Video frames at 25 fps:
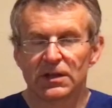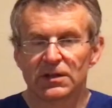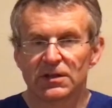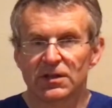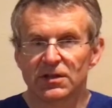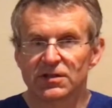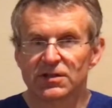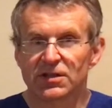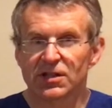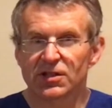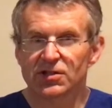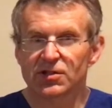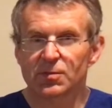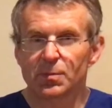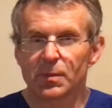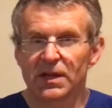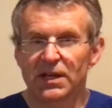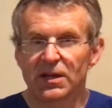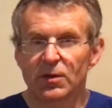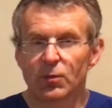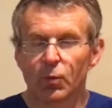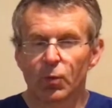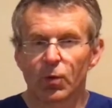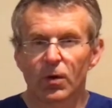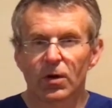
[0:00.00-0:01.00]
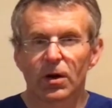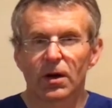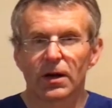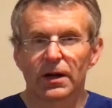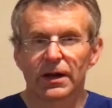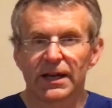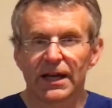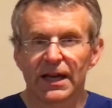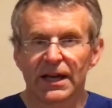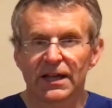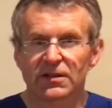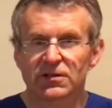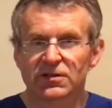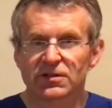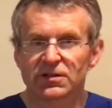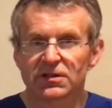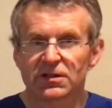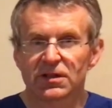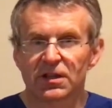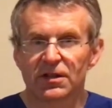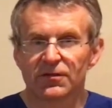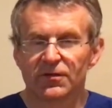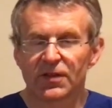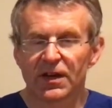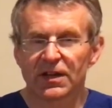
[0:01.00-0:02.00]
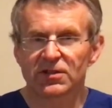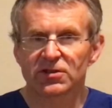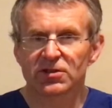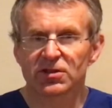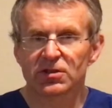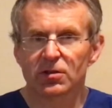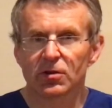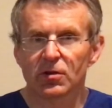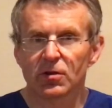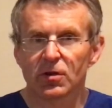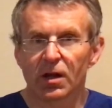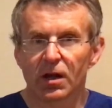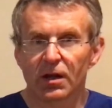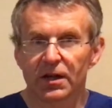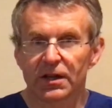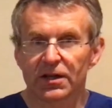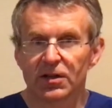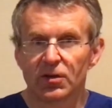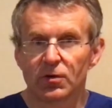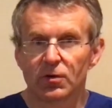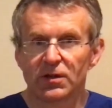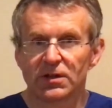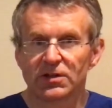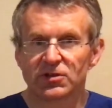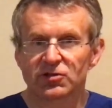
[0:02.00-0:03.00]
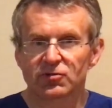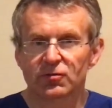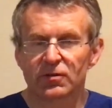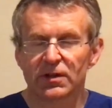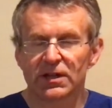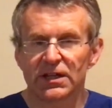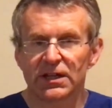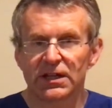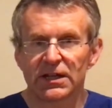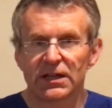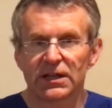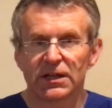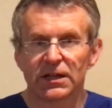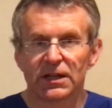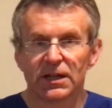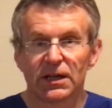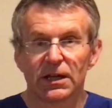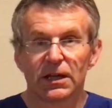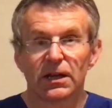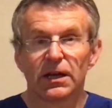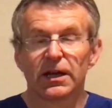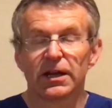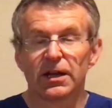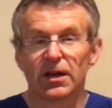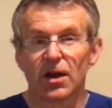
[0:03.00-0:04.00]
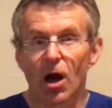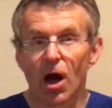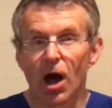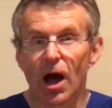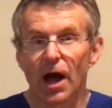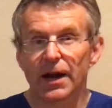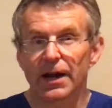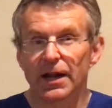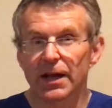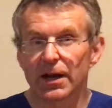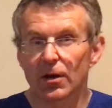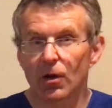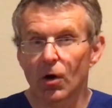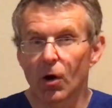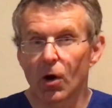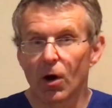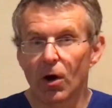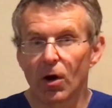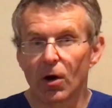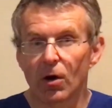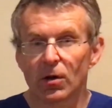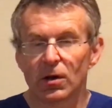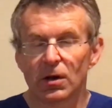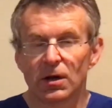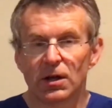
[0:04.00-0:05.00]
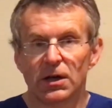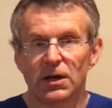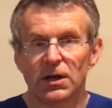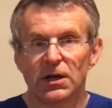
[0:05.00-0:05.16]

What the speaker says: Does this mean we're against conventional acuity screening? Not at all.